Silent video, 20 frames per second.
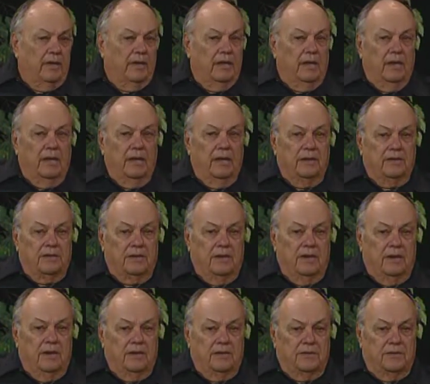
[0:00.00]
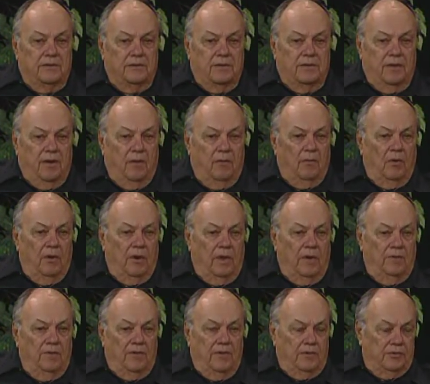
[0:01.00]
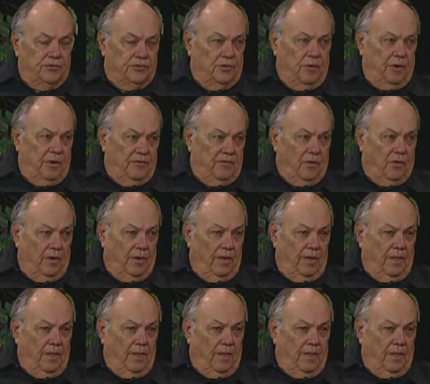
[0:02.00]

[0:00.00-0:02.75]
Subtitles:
and it's terrible. I feel sorry for you.